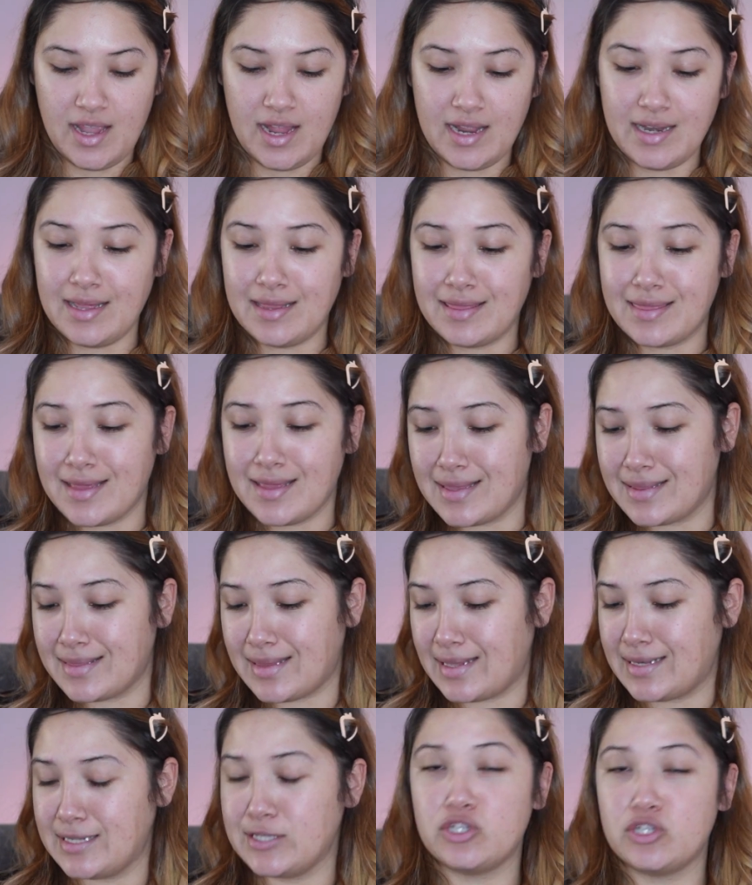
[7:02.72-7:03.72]
anything
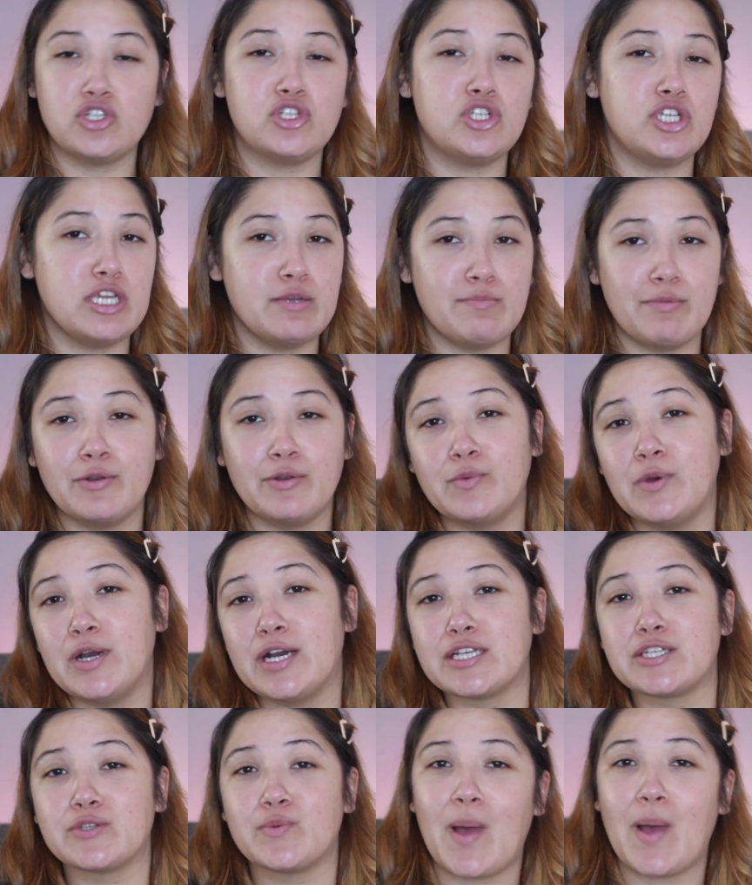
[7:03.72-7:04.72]
that is cheap and
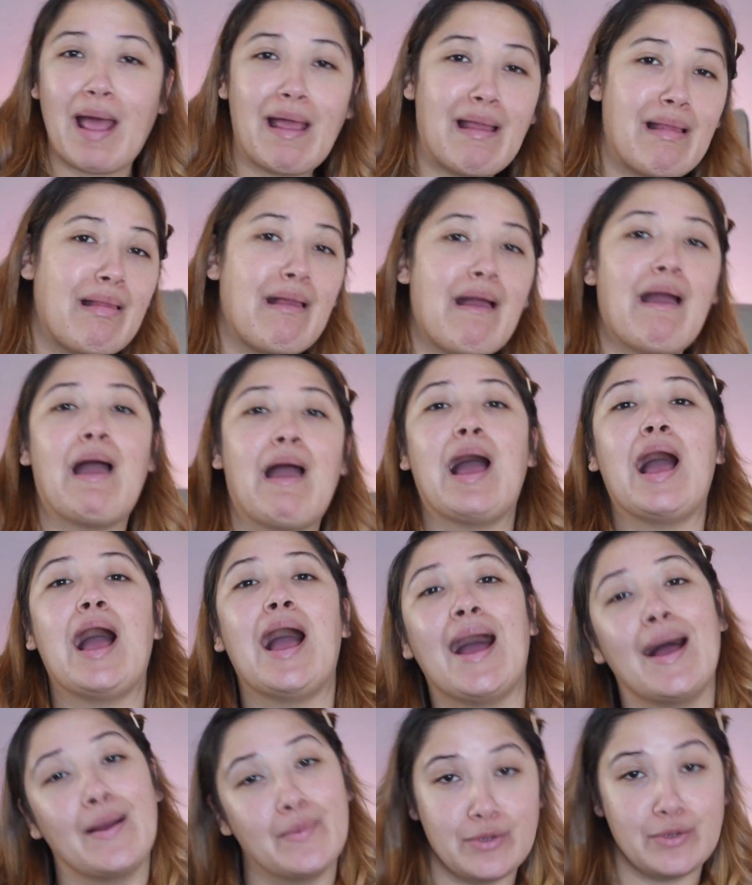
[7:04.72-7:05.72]
works well,
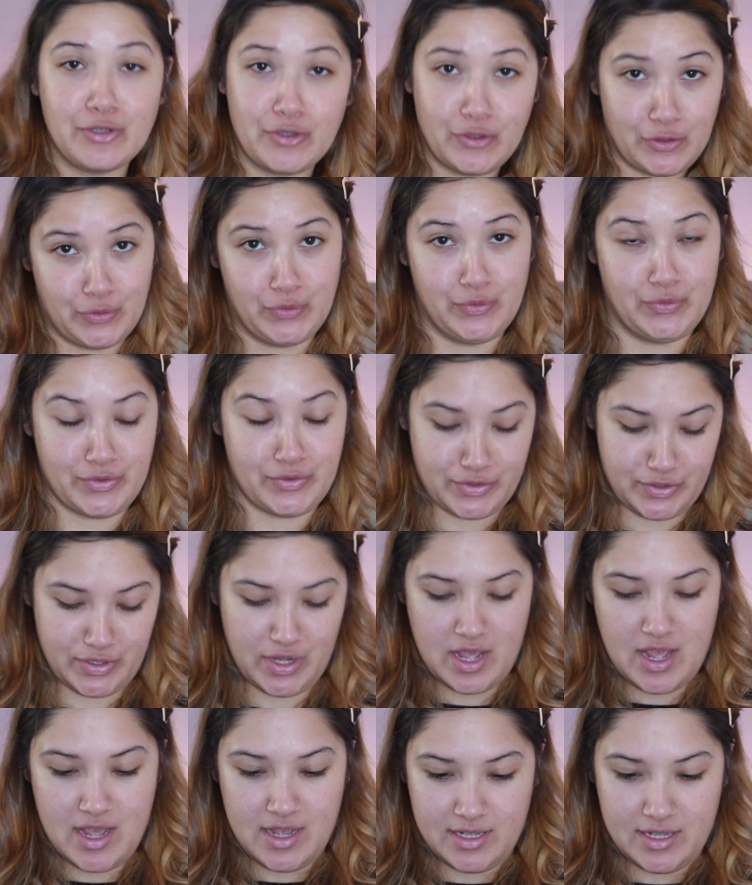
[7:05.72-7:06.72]
I will use.
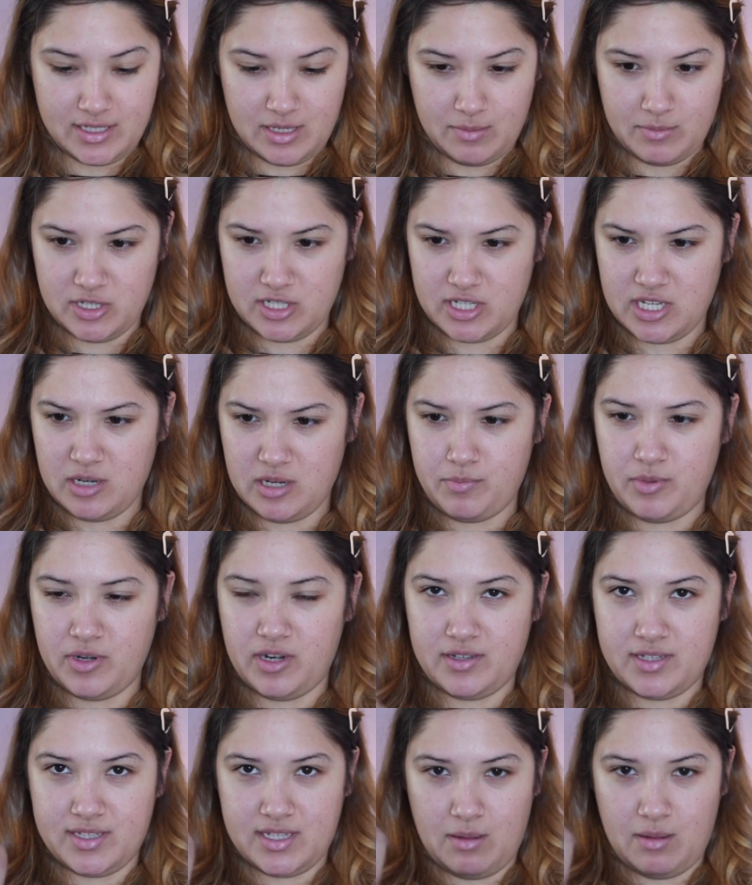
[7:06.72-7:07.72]
So I'm just gonna
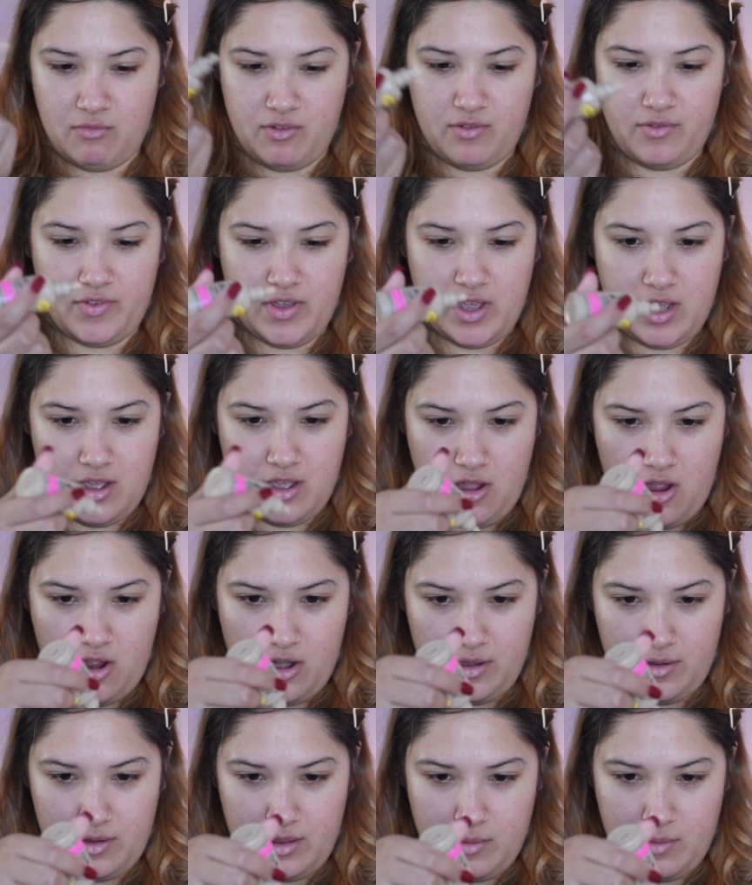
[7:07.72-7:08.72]
put some of her
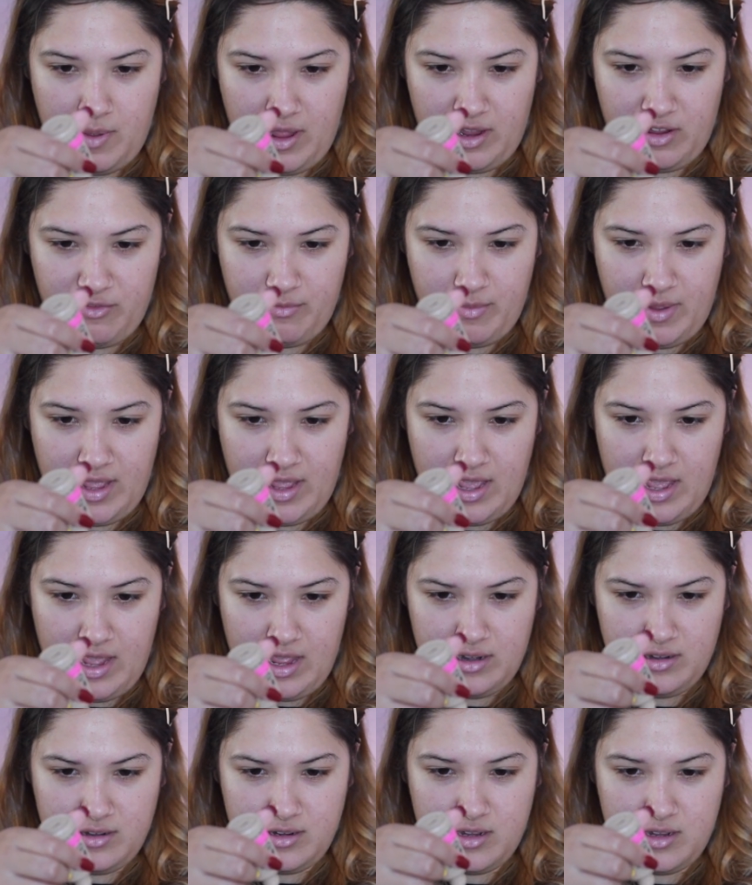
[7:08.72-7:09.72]
on the back of my
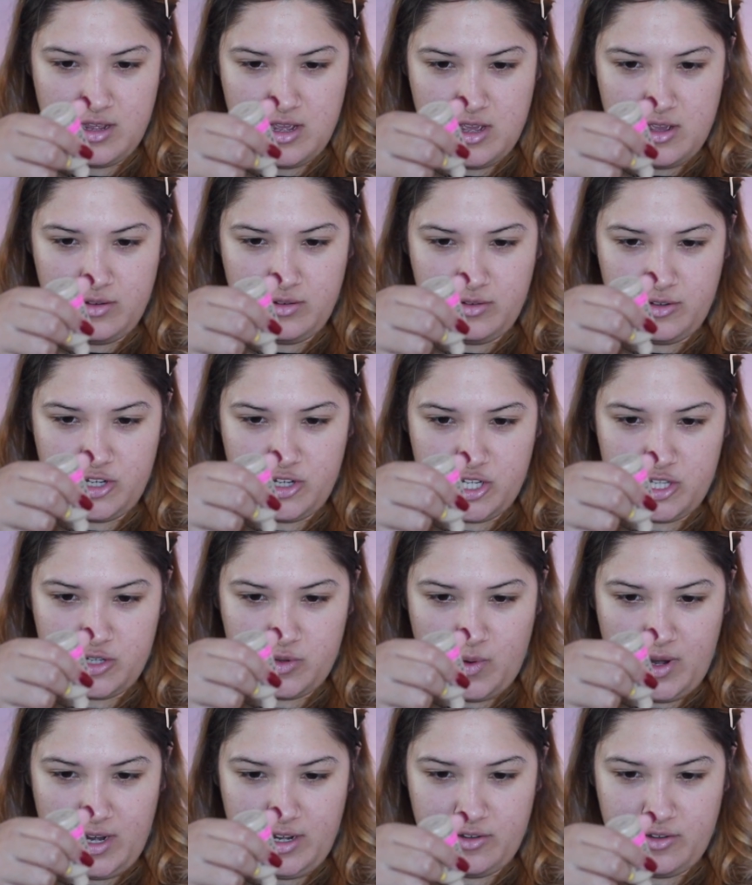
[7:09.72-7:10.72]
hand. Oh, she's
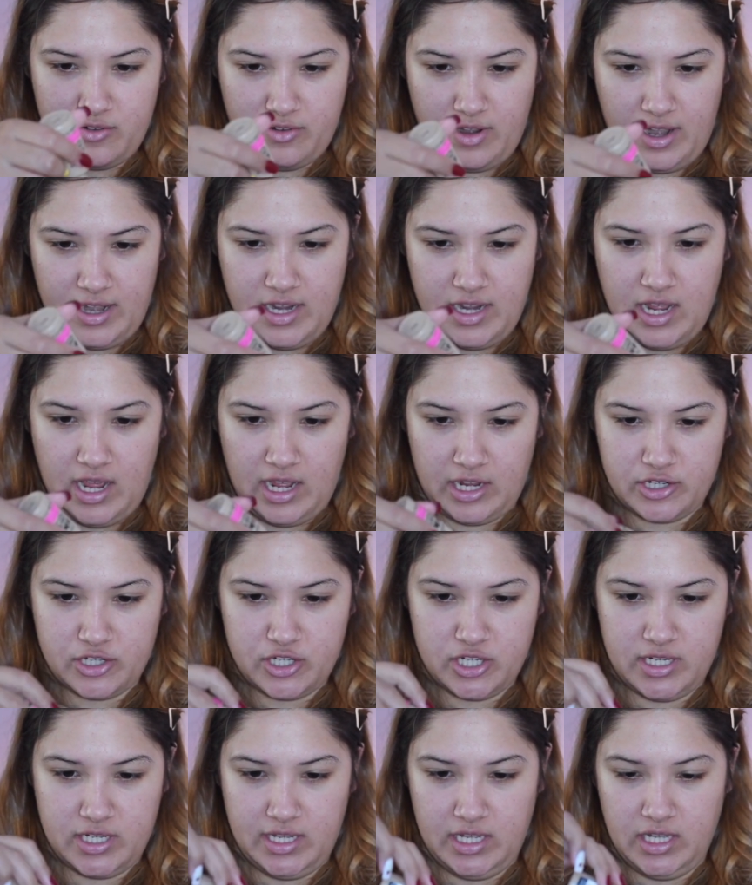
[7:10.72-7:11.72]
quite runny
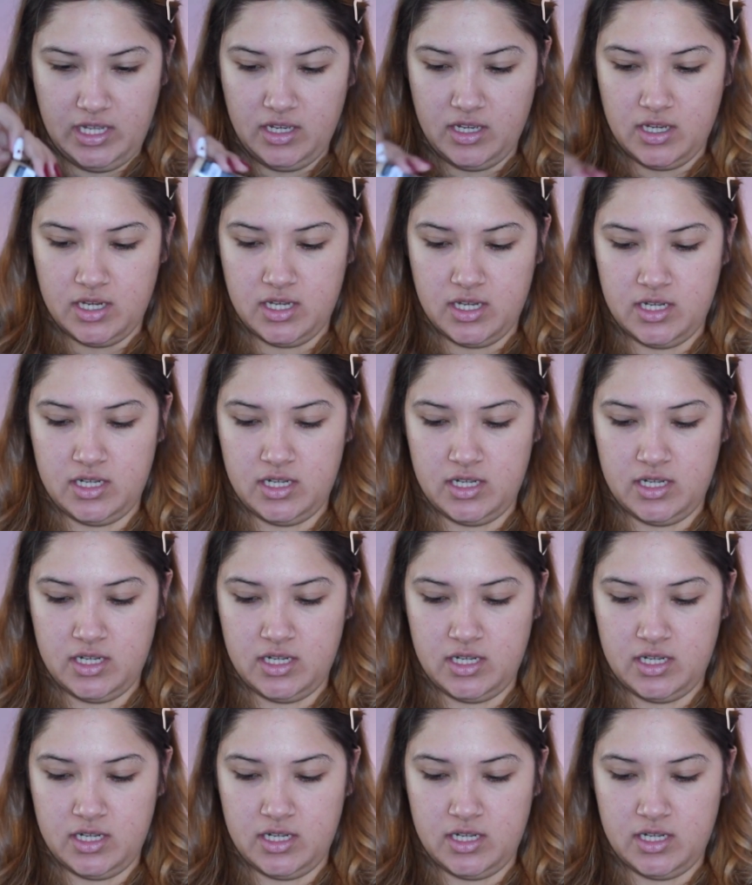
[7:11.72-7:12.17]
actually.